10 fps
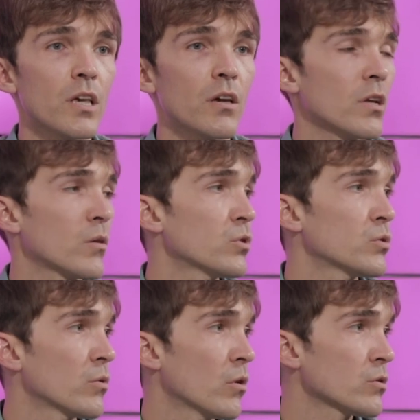area
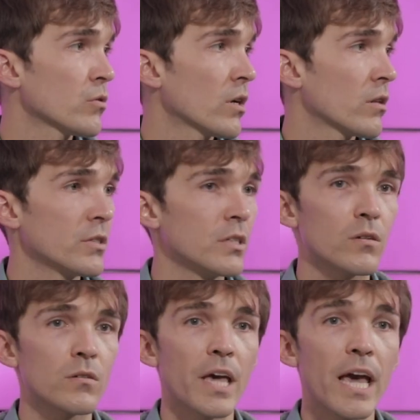which we also have already
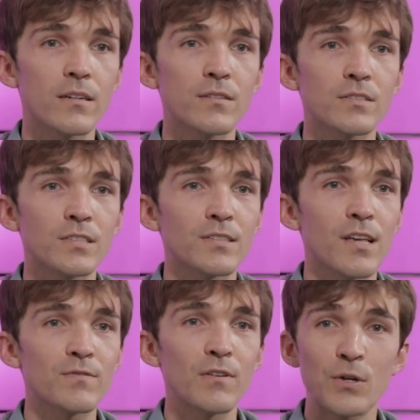
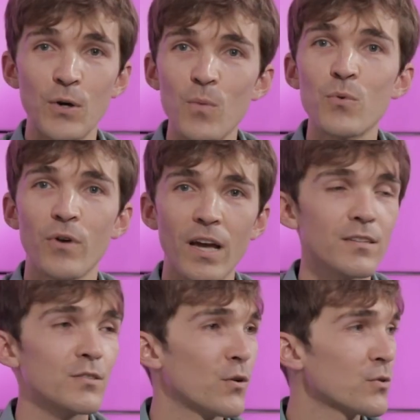successfully
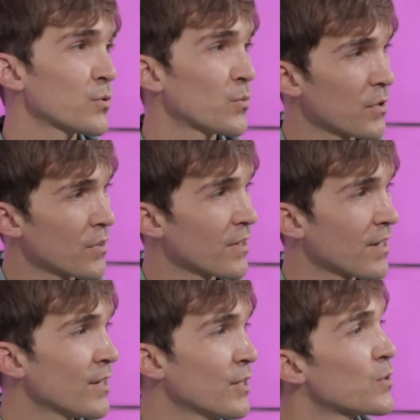cooperated also with
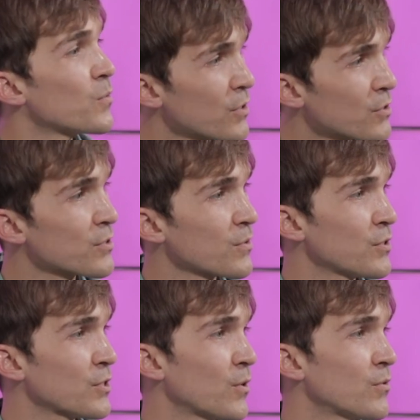
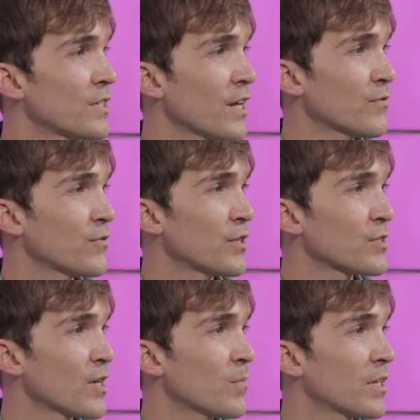SCONTAIN, for
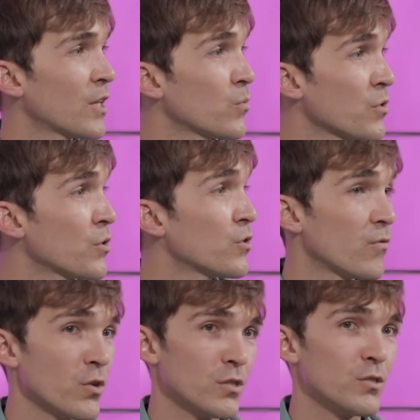example, and with the
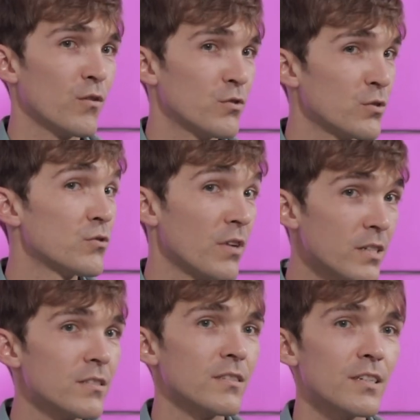University of TU
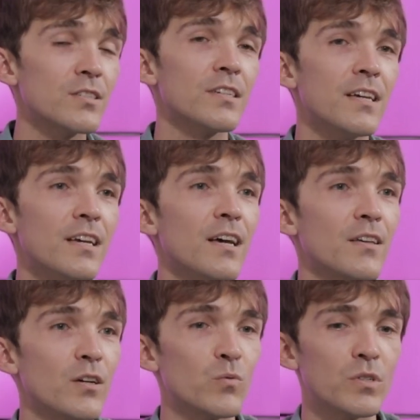Dresden, is
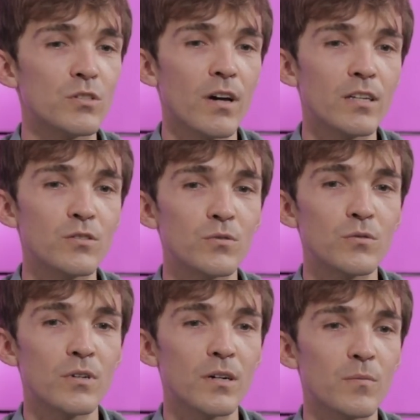that we try
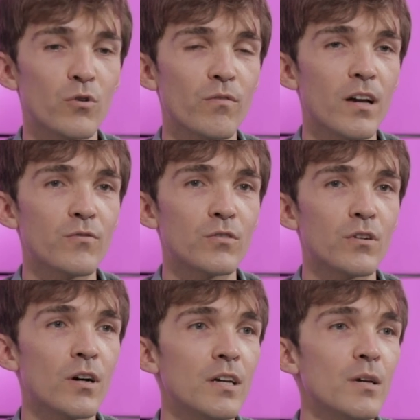to provide
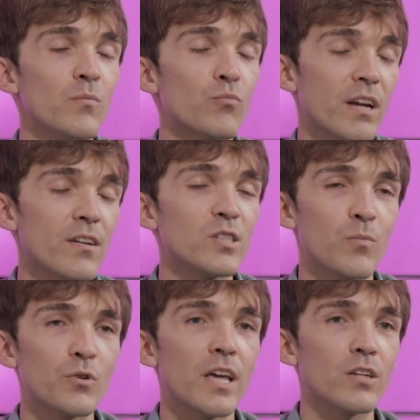for privacy
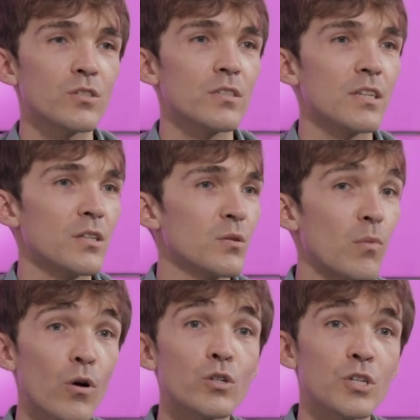protection in the
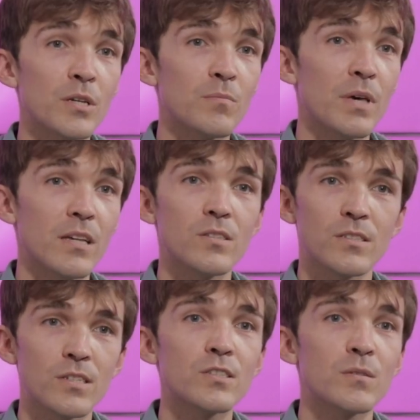
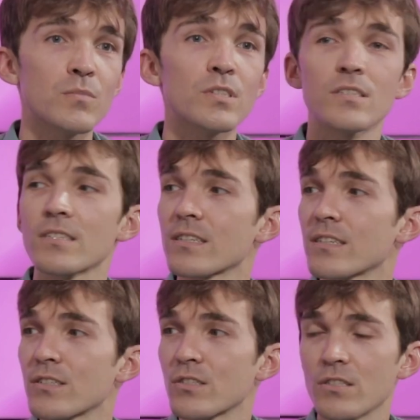blockchain-based systems
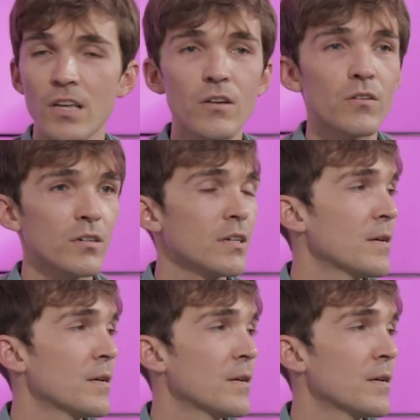scenario.